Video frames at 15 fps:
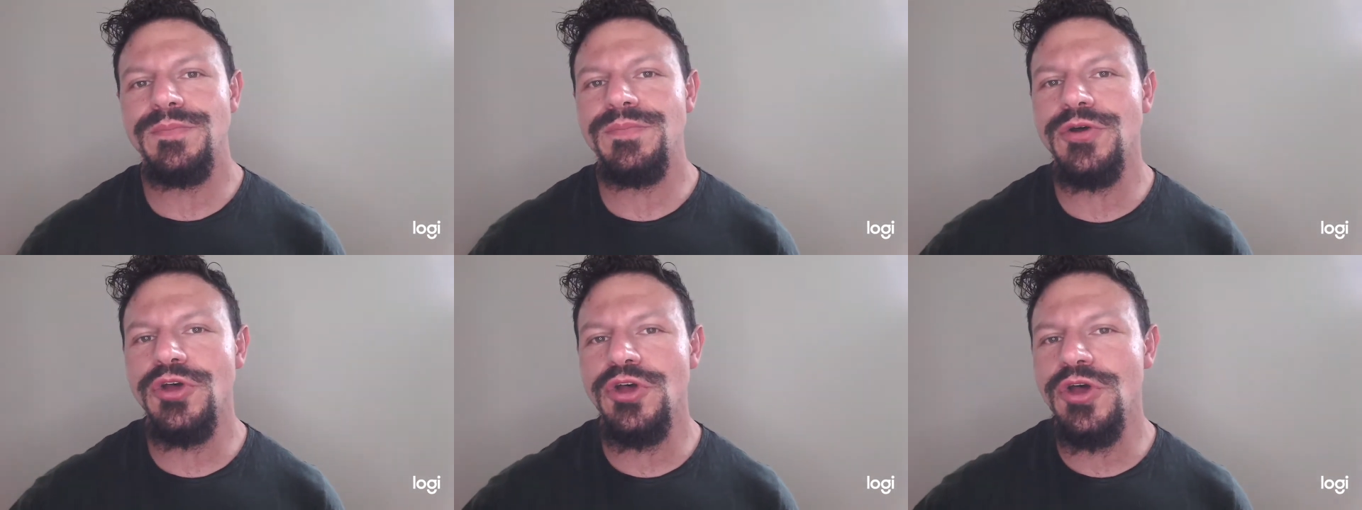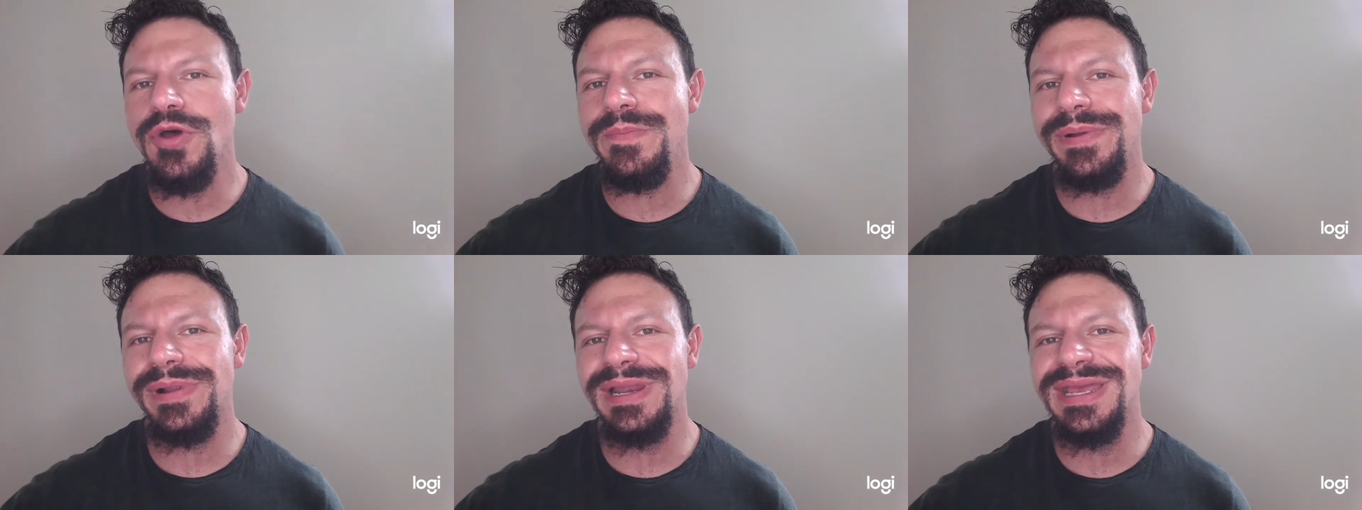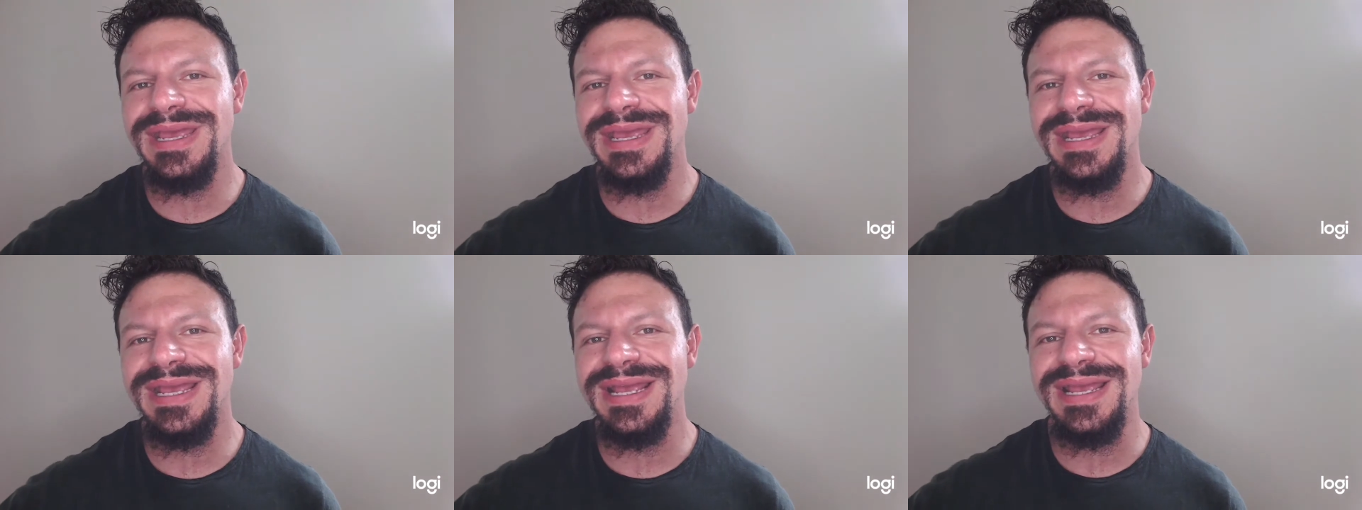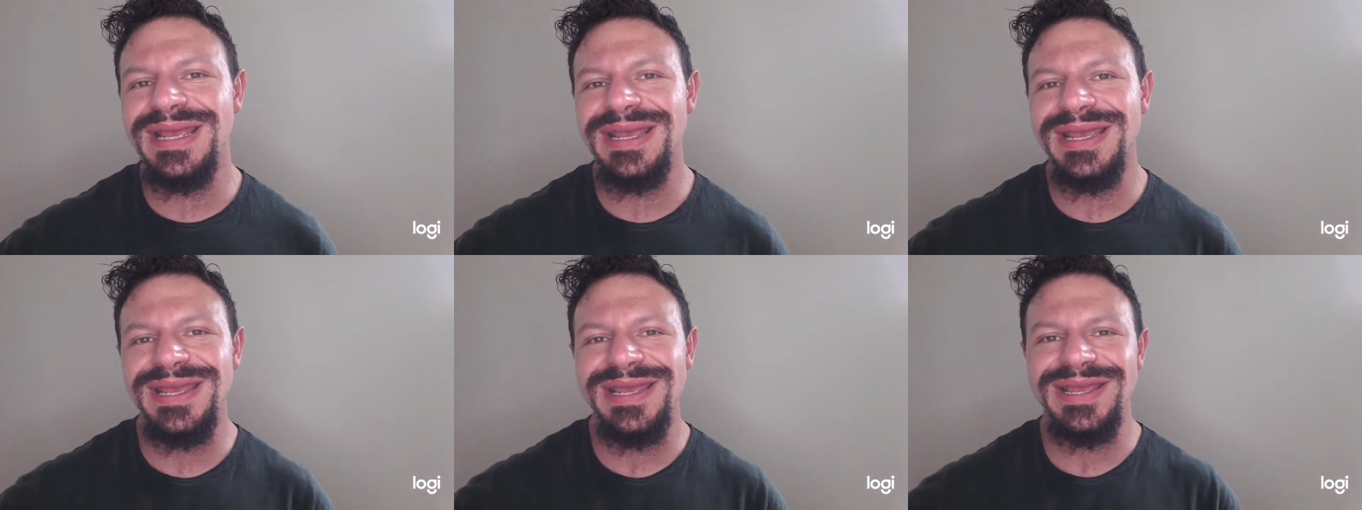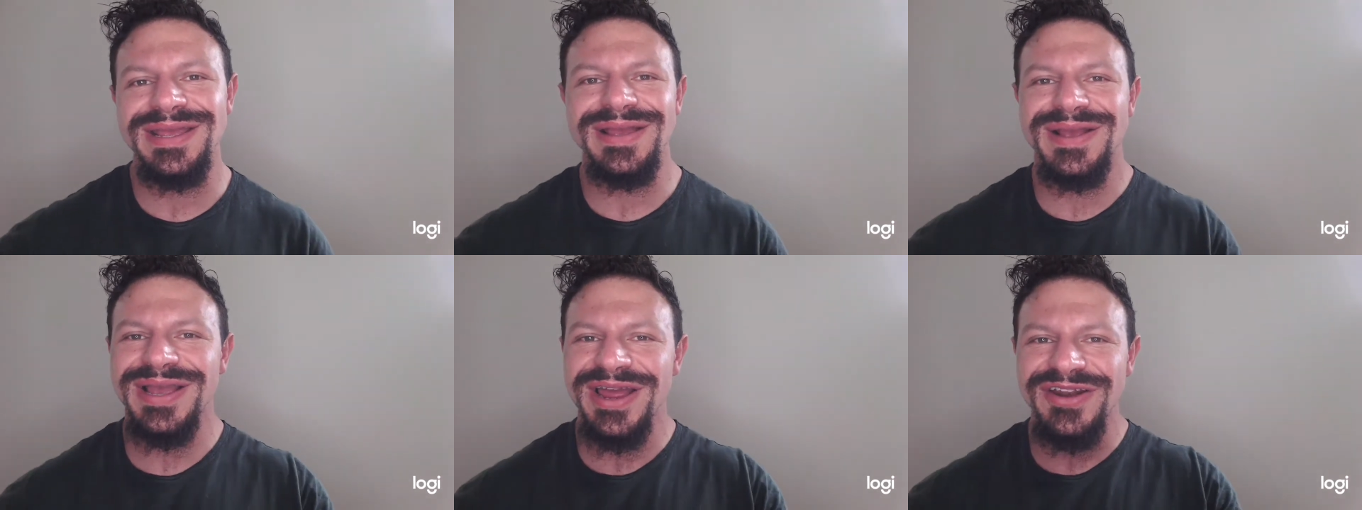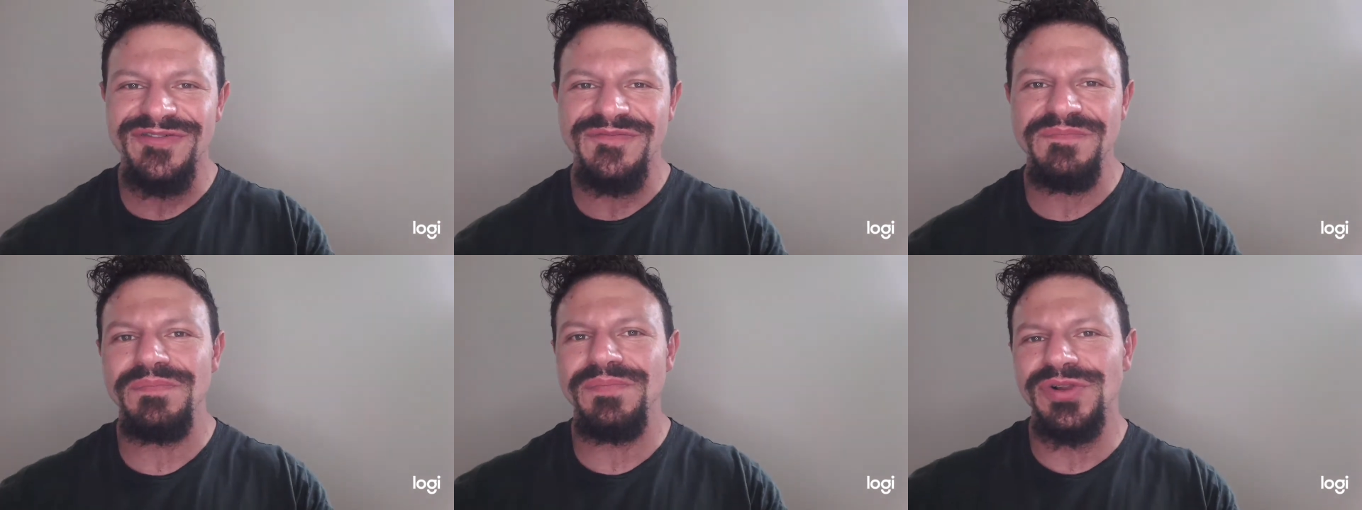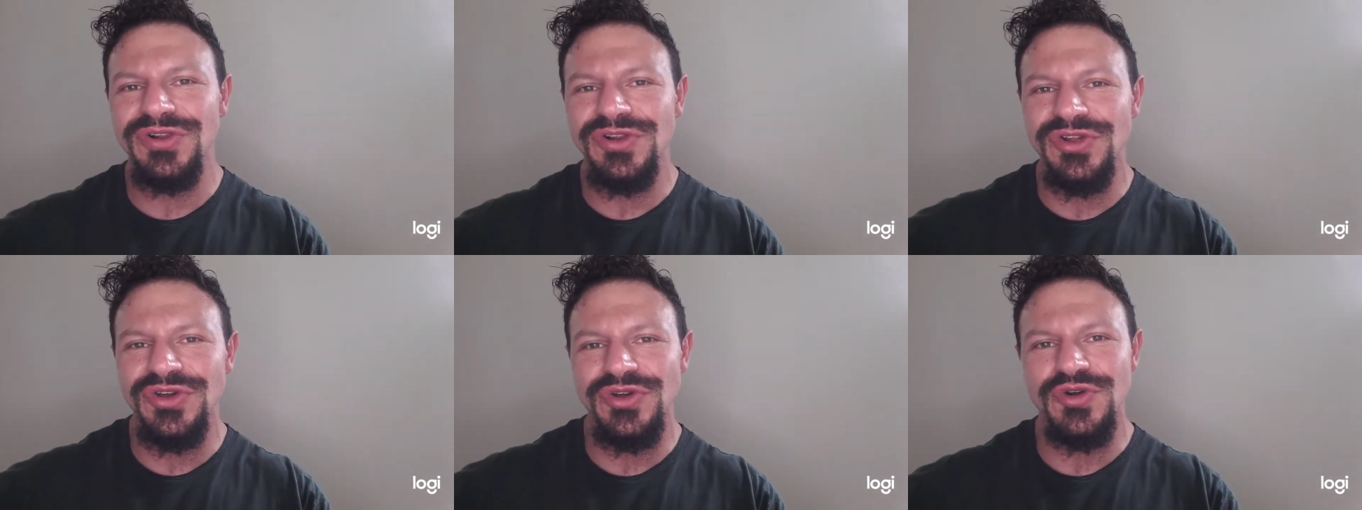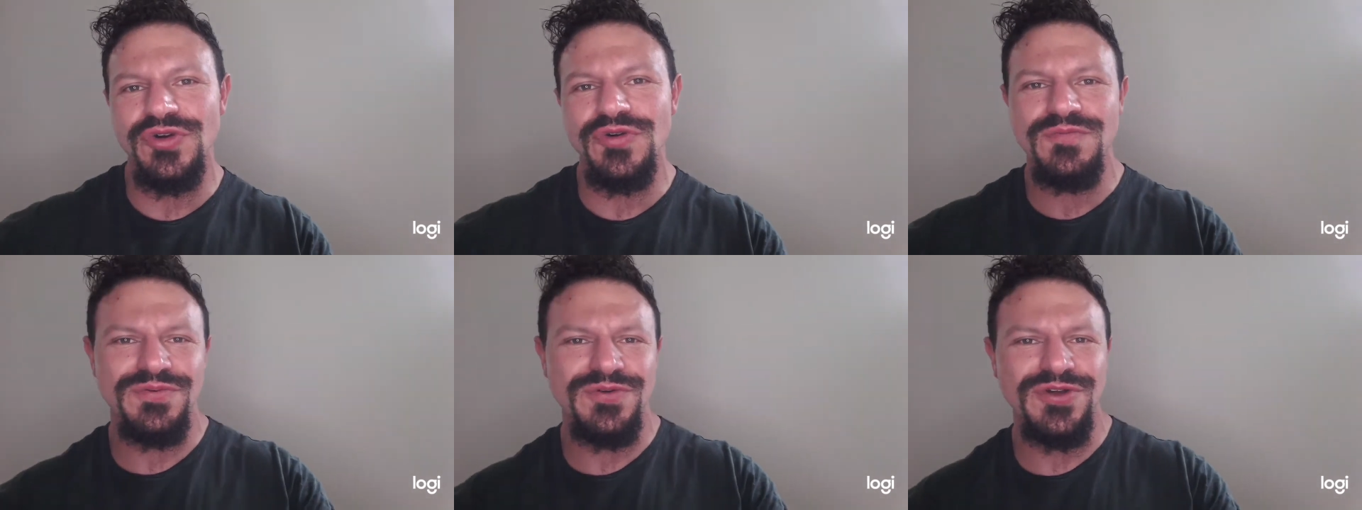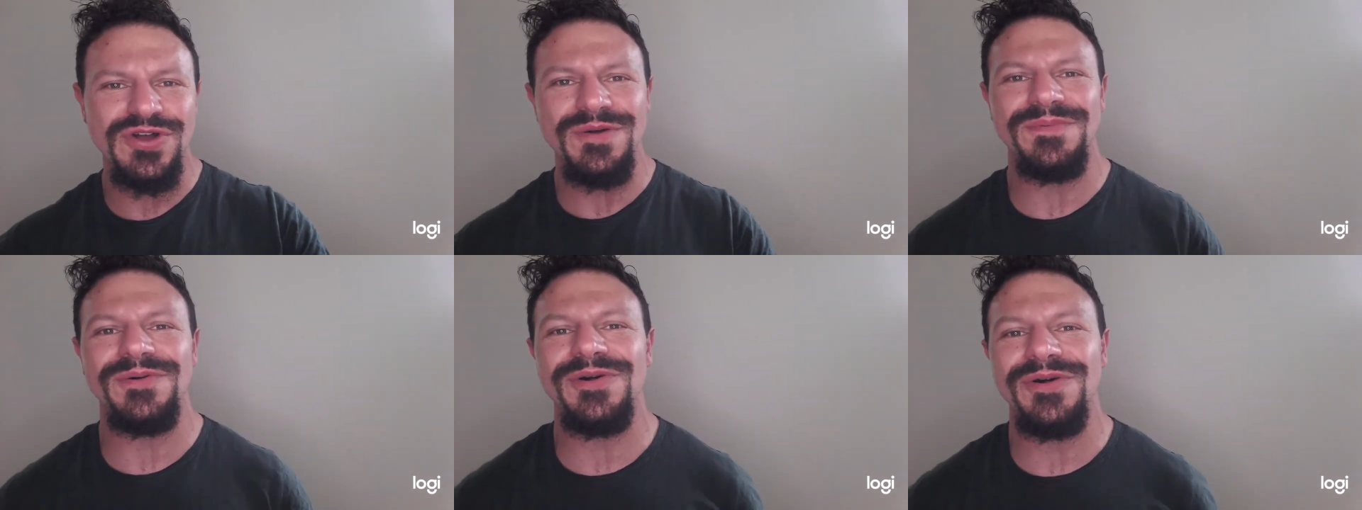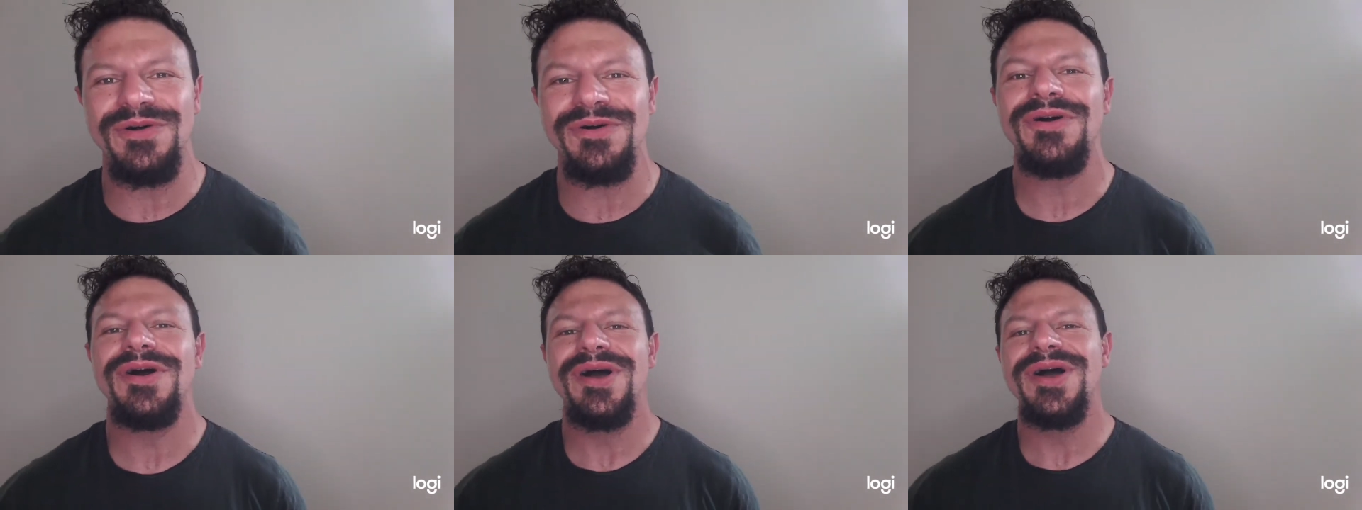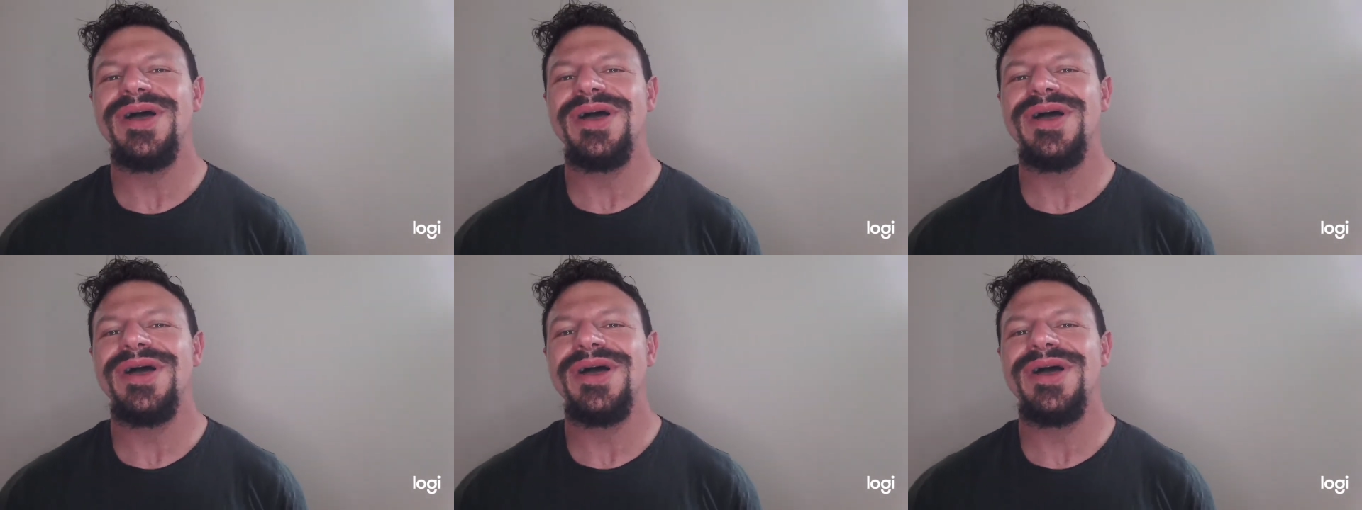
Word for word: purpley, kind of blue, purple.